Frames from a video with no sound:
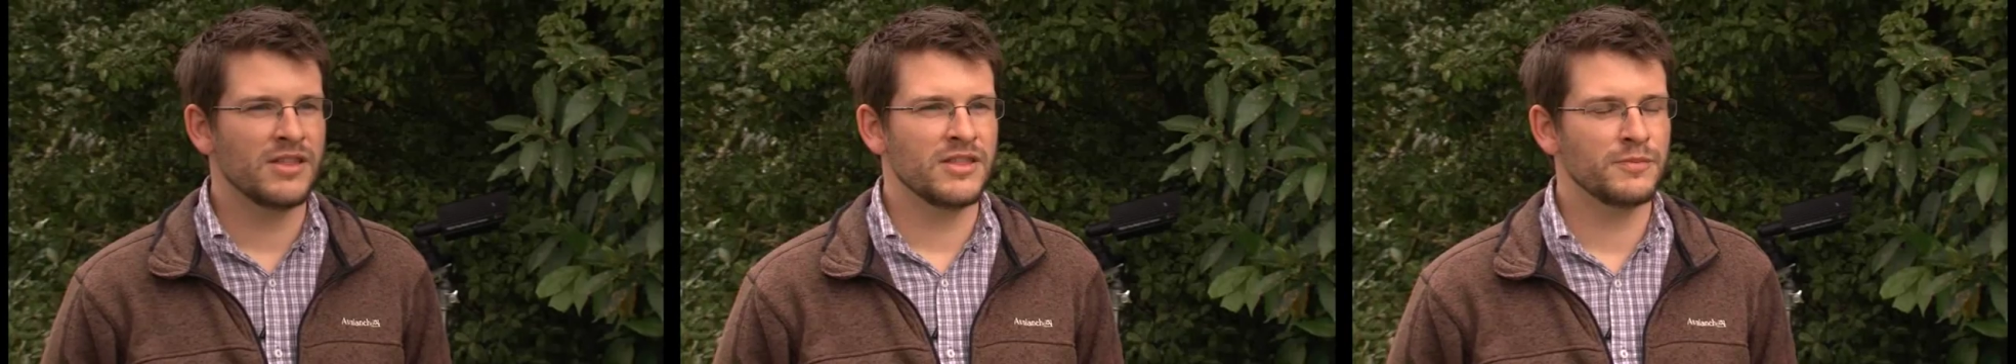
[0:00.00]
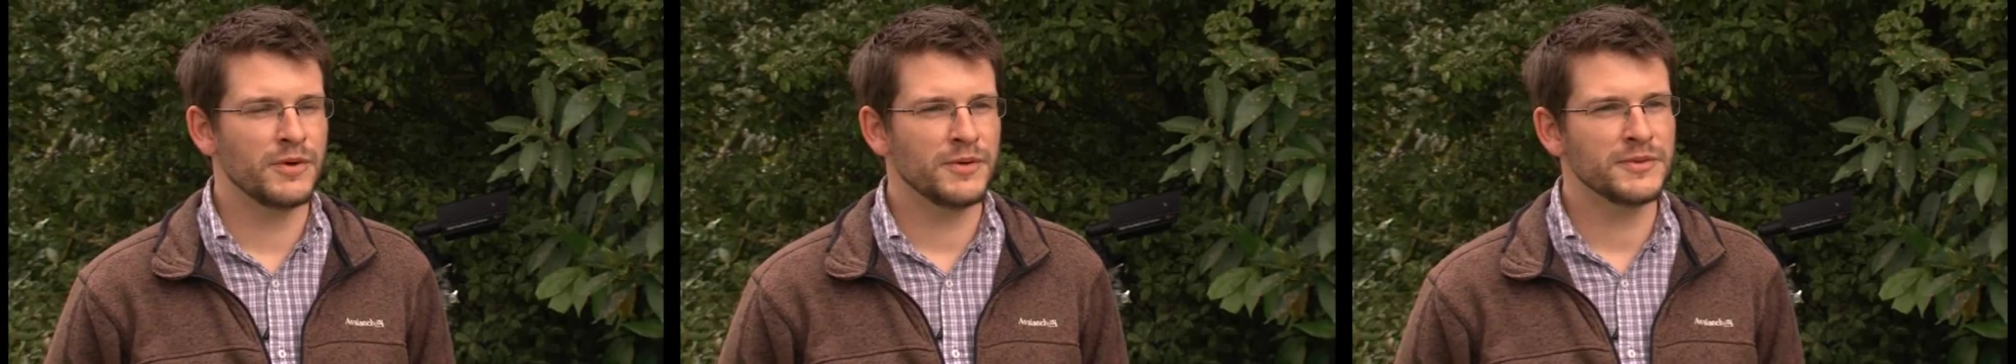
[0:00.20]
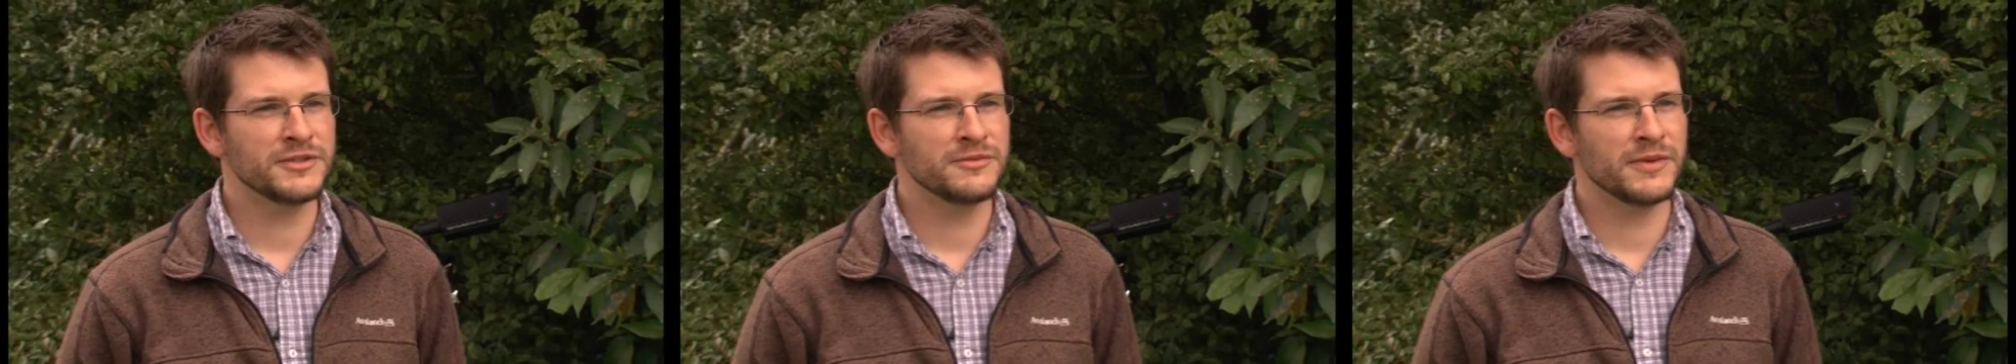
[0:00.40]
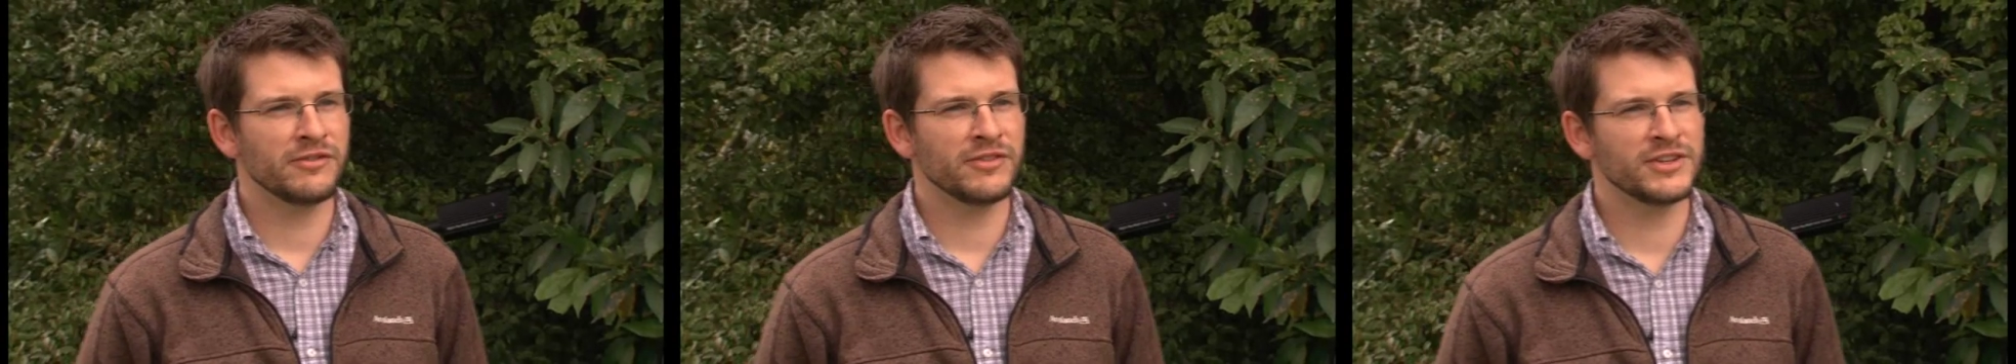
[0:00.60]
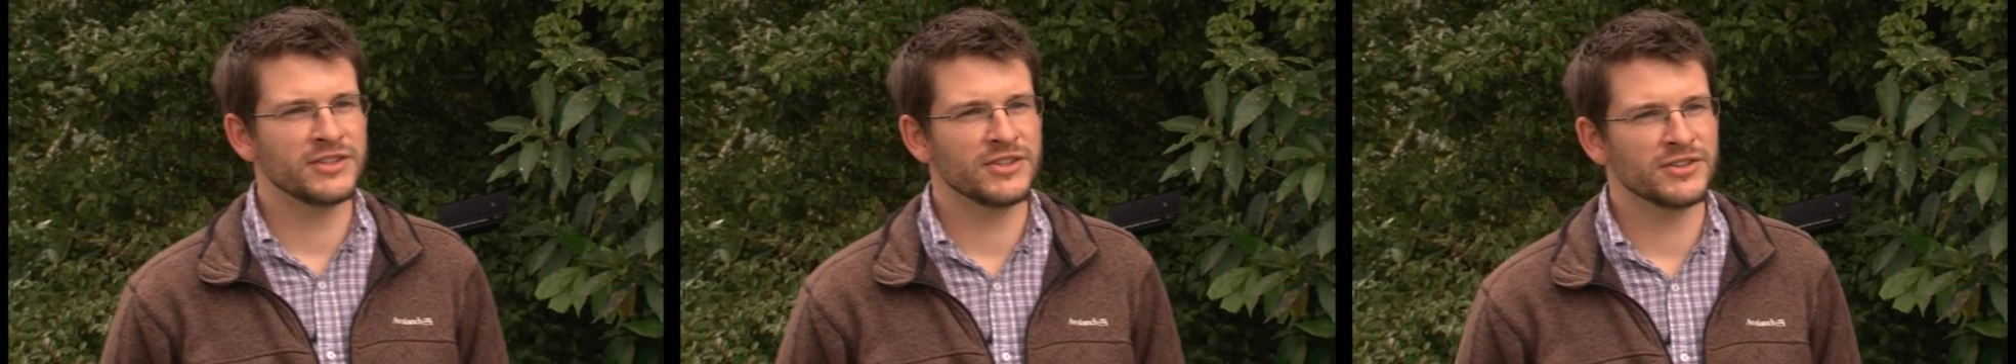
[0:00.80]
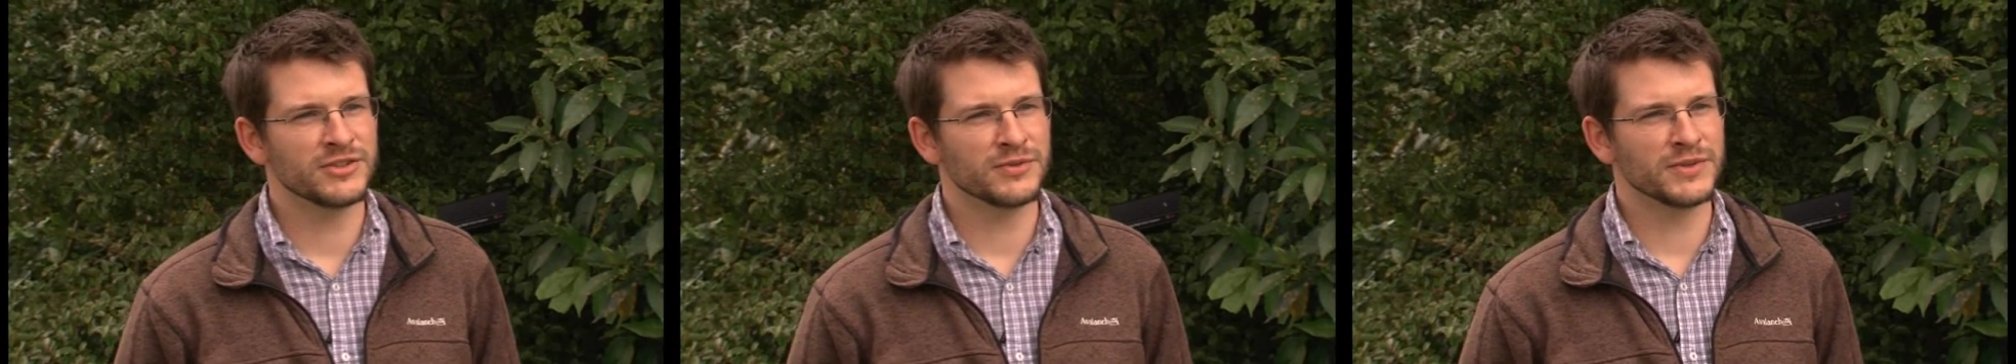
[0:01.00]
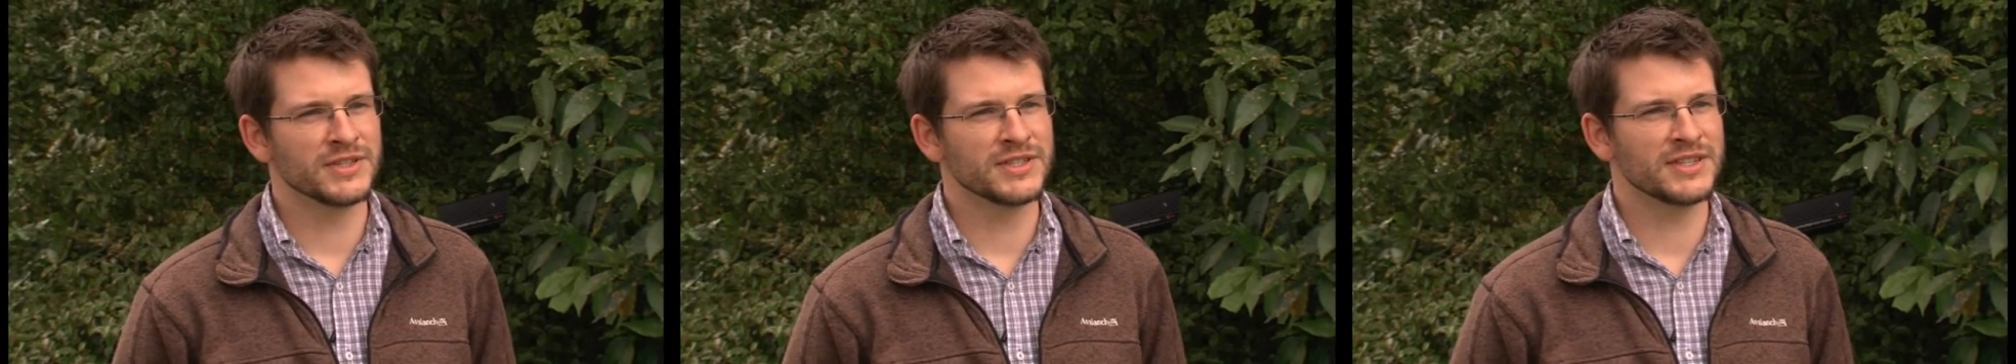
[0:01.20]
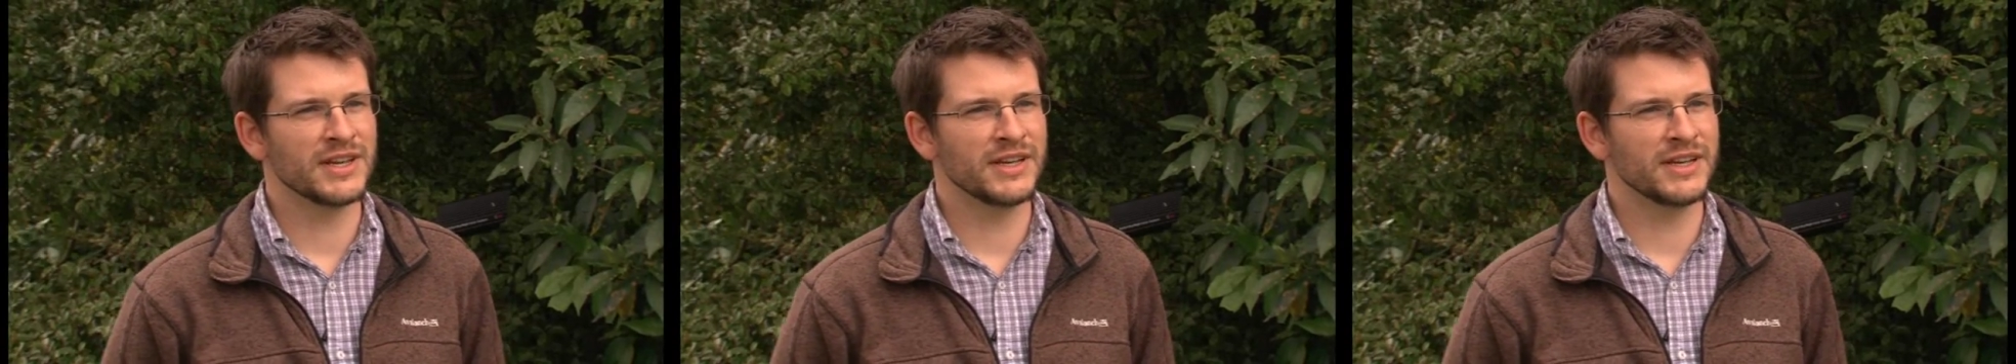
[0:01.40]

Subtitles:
The purpose of my research was